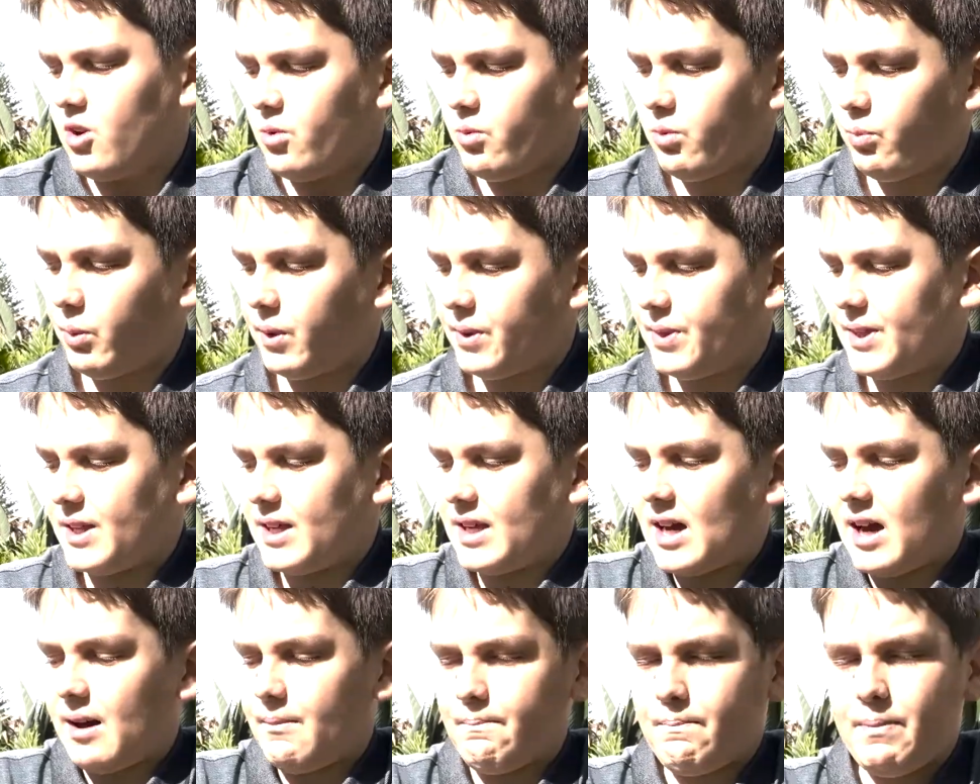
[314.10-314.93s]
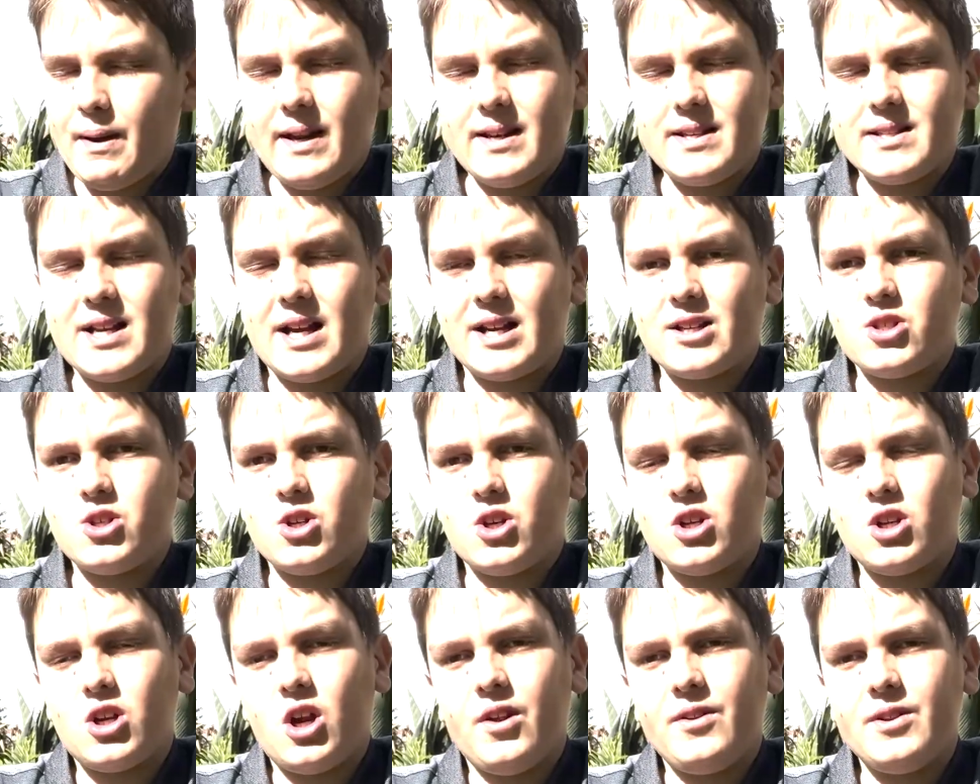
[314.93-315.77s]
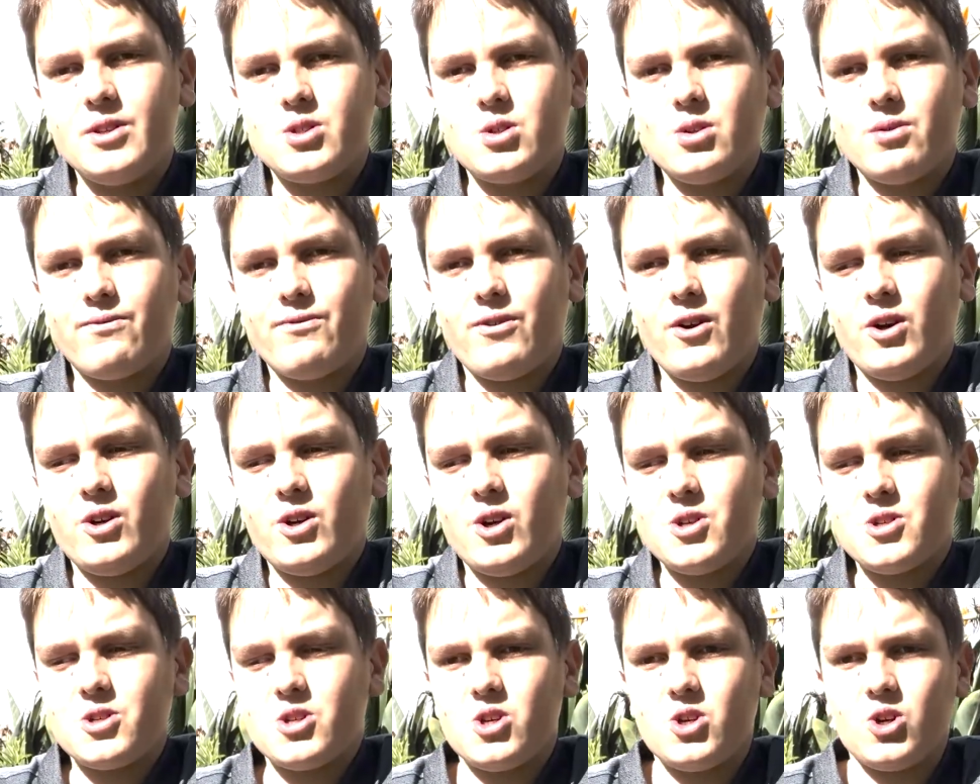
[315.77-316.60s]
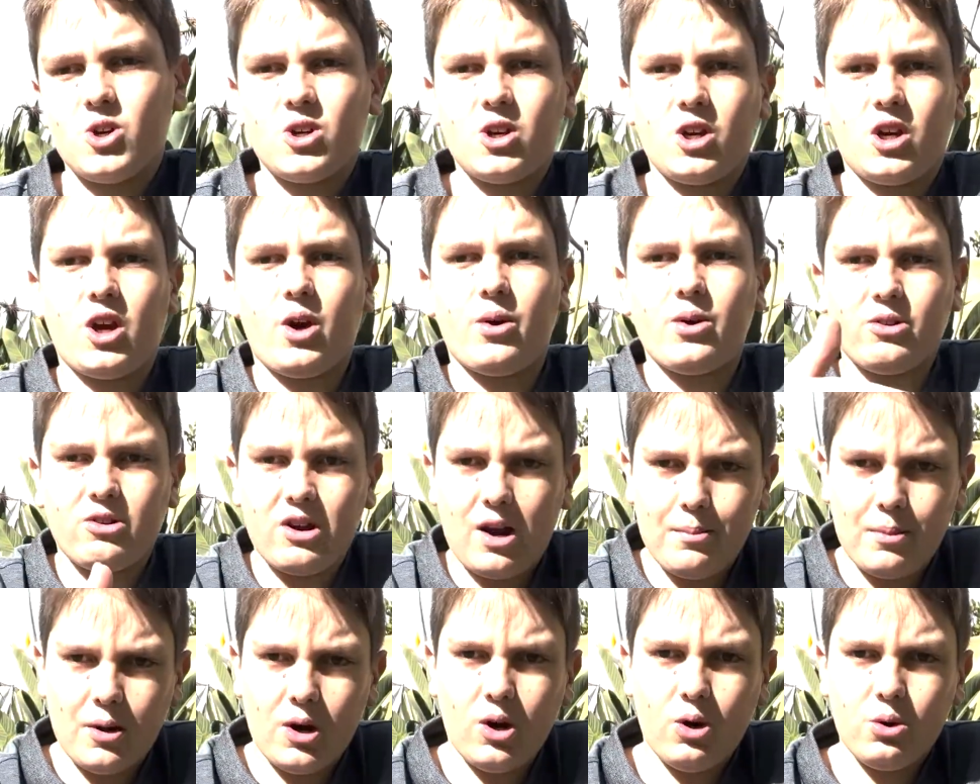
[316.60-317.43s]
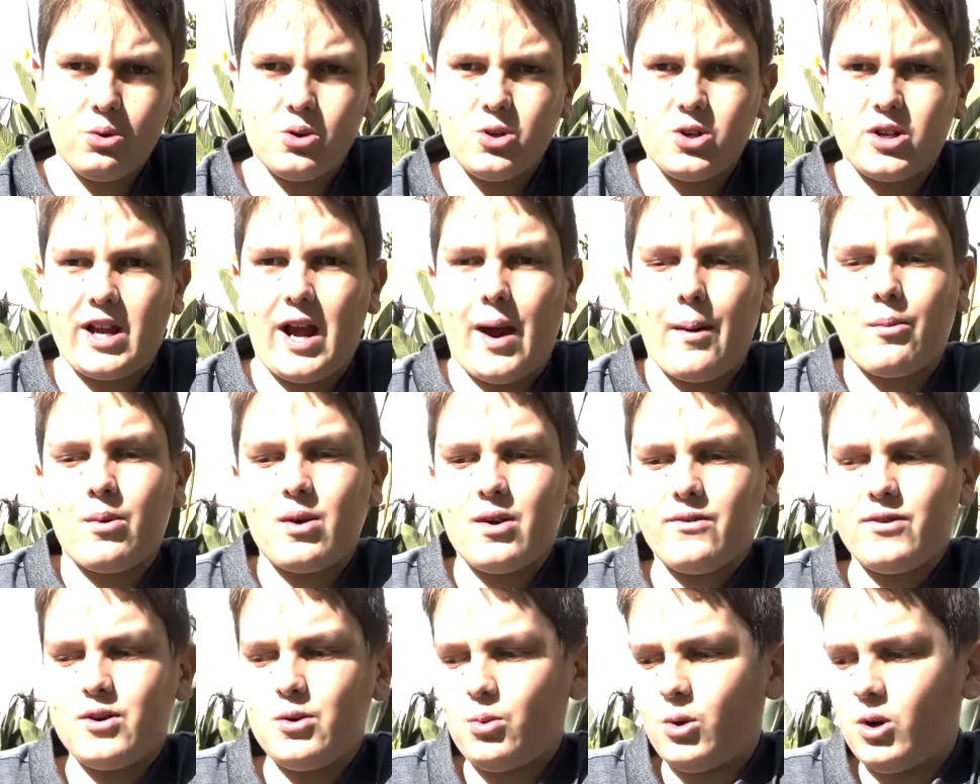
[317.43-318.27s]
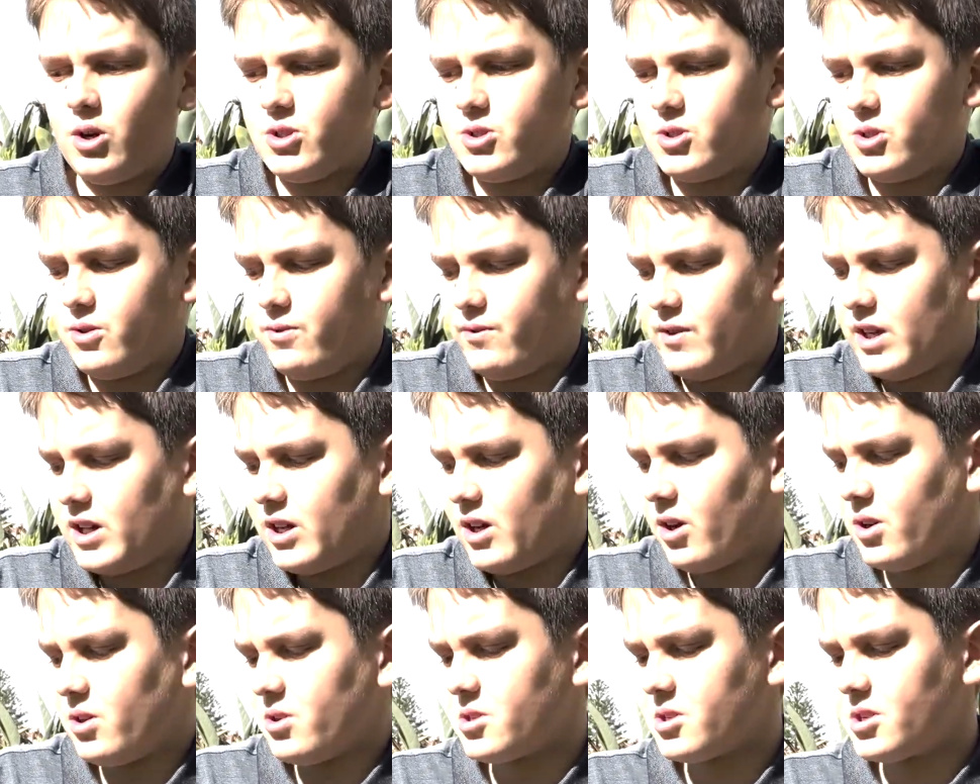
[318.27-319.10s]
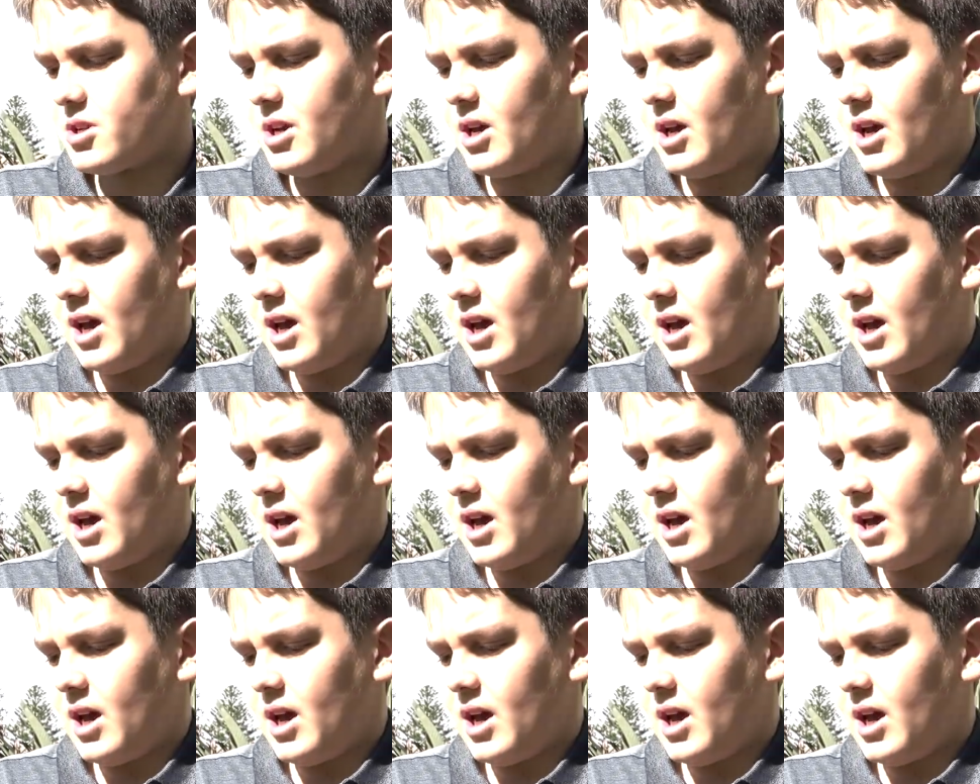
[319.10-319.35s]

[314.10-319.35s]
with the Pentax you can only do photos, so you got to go and grab a whole new camera if you want to do videos.